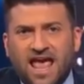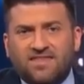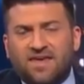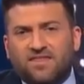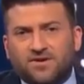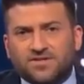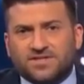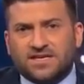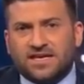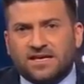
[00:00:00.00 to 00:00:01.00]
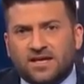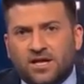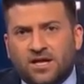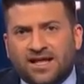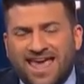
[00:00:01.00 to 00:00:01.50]
And then there's the
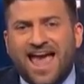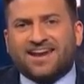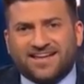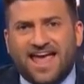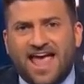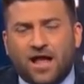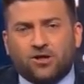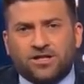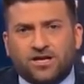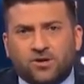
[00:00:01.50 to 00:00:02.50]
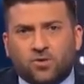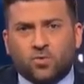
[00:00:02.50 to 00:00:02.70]
Canada angle here,